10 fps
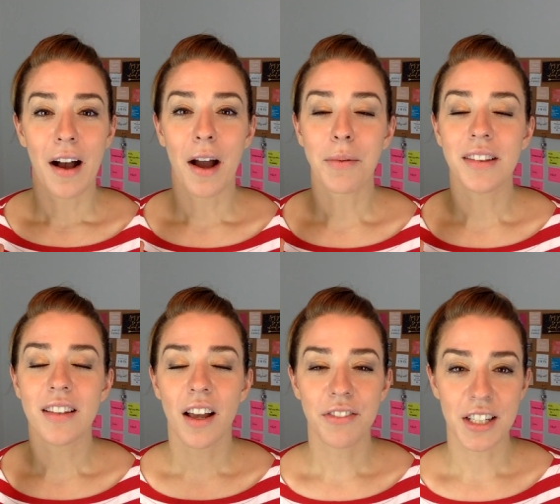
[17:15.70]
I would
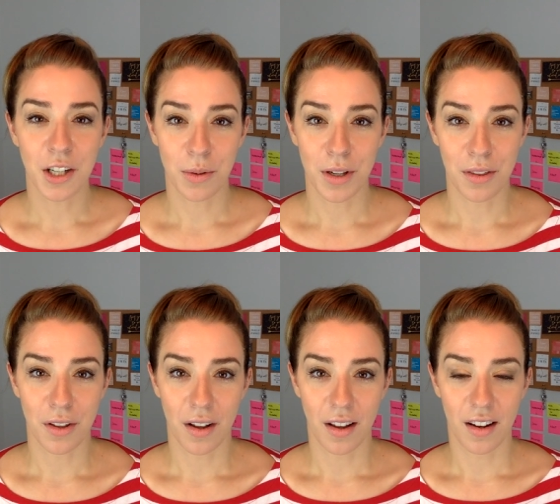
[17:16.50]
love to hear what you
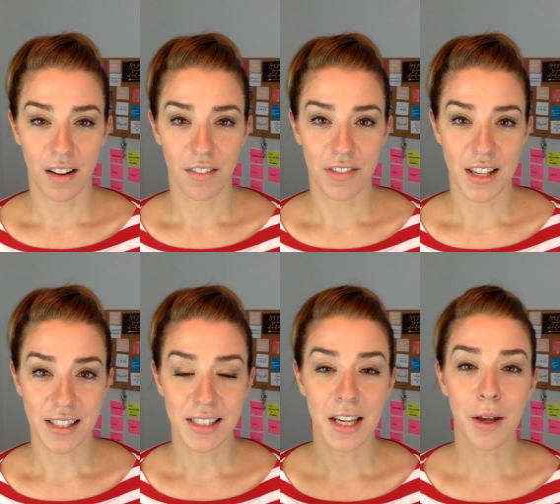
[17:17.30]
thought of
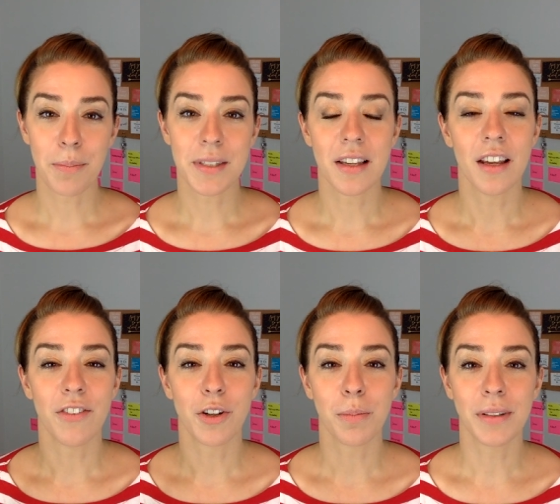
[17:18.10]
these tips. If
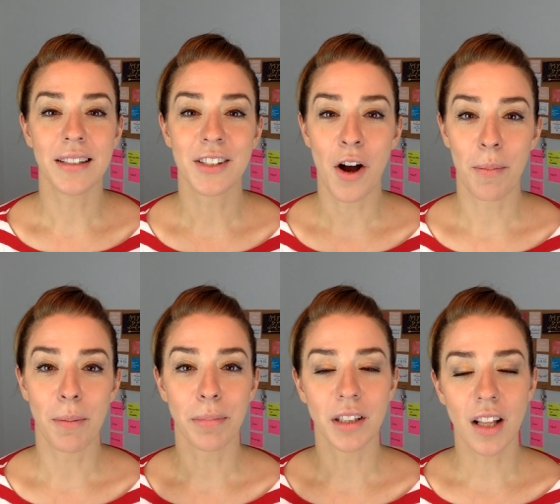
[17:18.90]
you could please
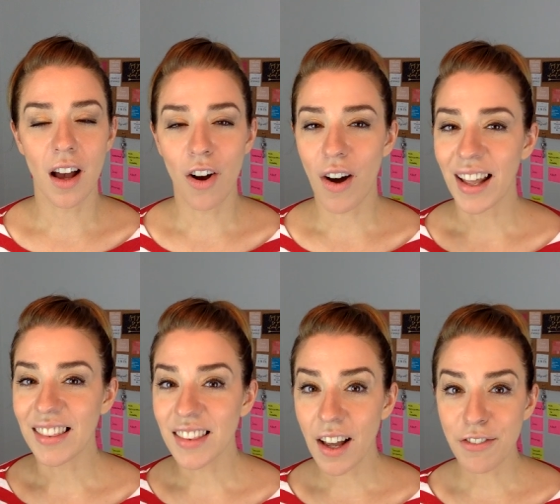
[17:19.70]
comment below, I'd
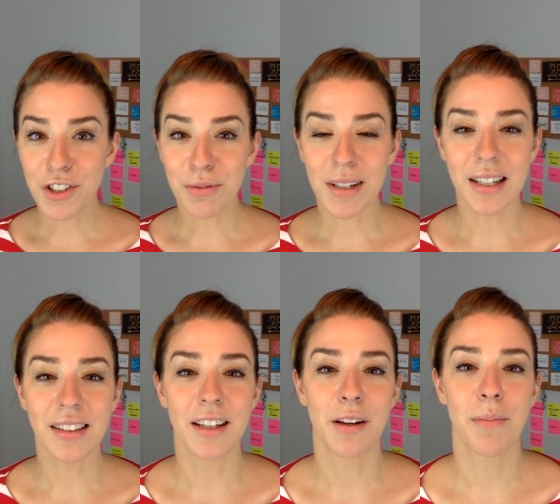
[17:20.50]
love to
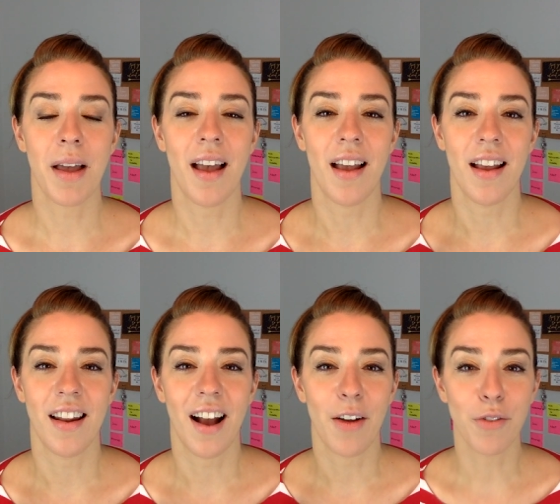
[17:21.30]
read them,
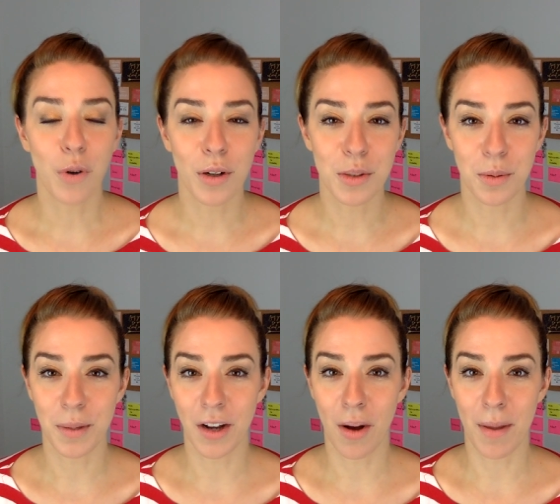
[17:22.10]
and I, of course, will
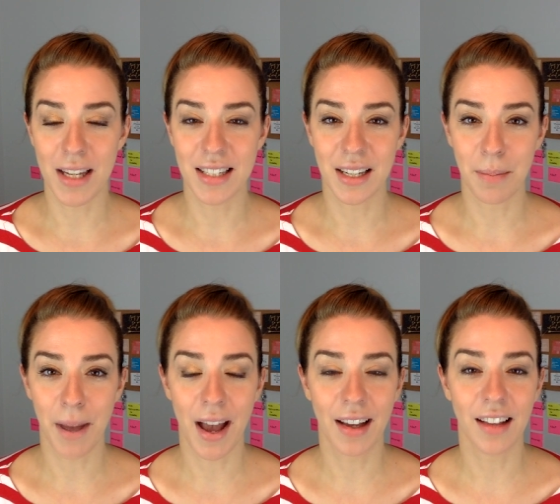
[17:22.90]
be commenting
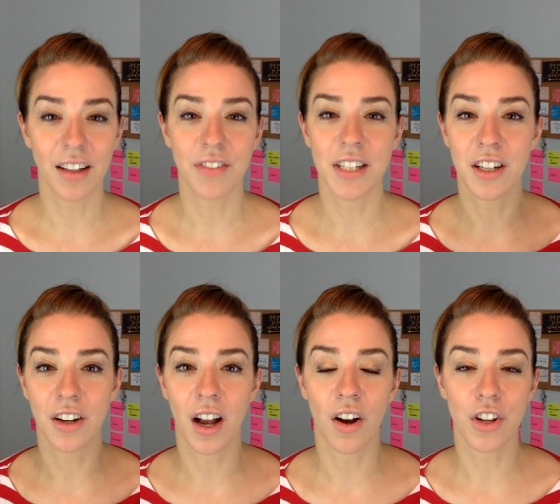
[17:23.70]
back. I'd love to
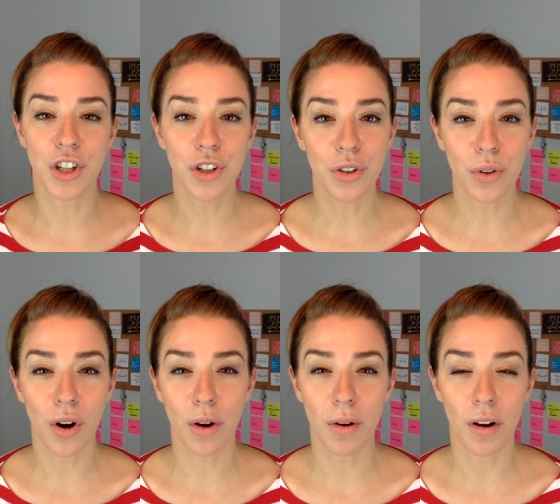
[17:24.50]
hear how
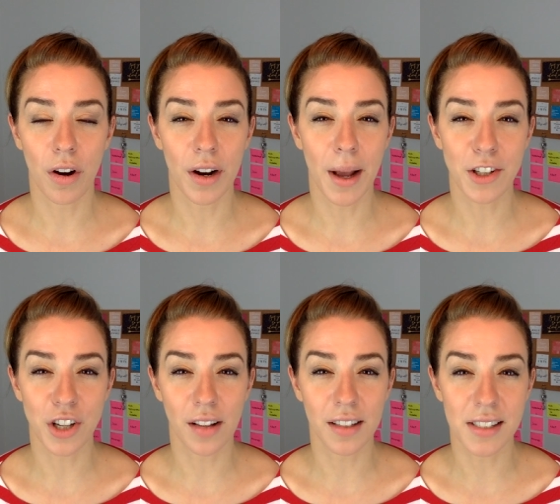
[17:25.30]
you are an
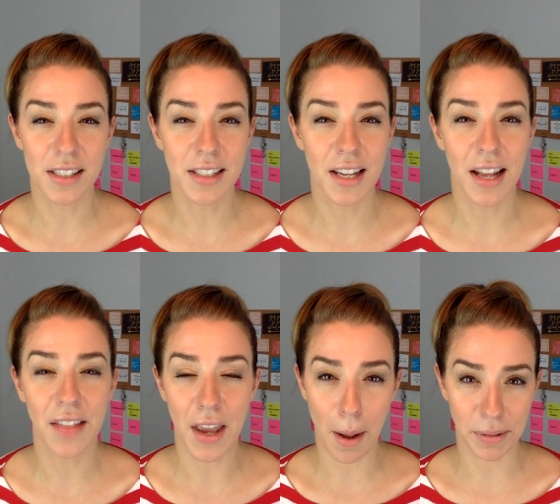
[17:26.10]
agile assistant
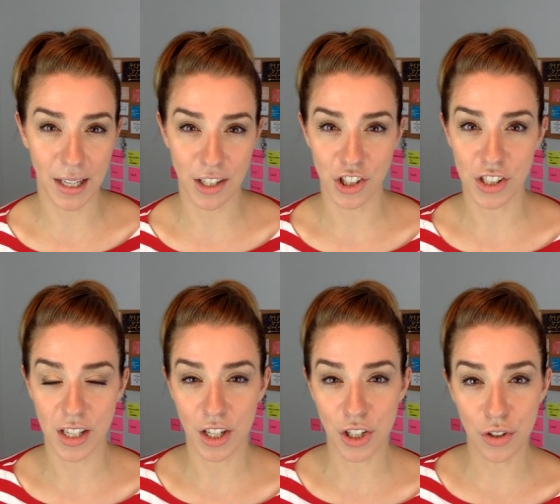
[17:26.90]
and the applications
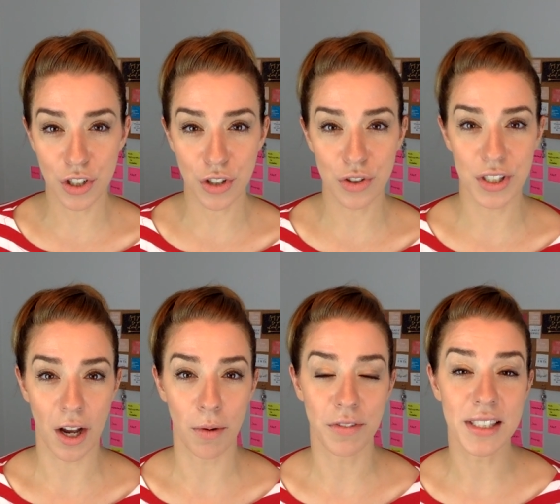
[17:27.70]
that you use to
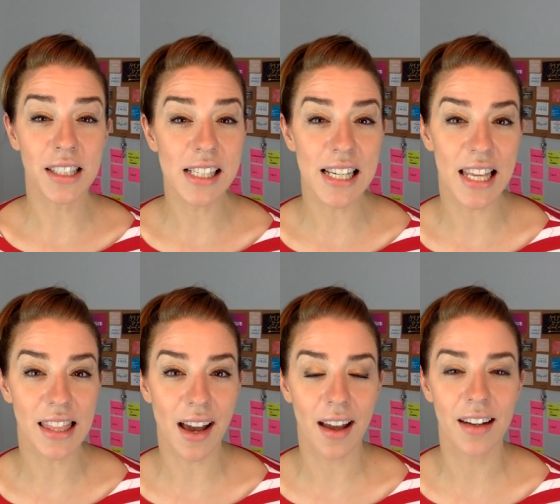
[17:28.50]
help facilitate
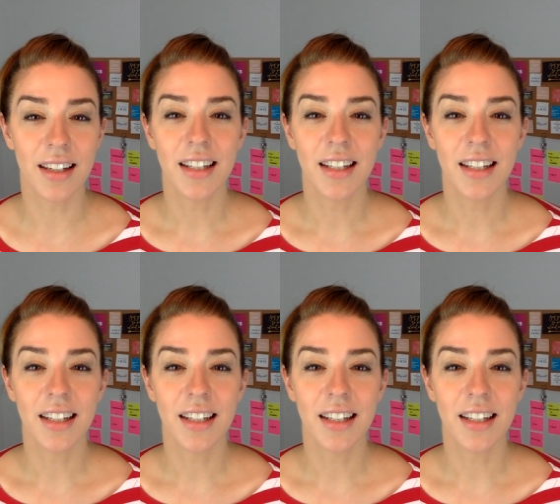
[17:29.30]
that.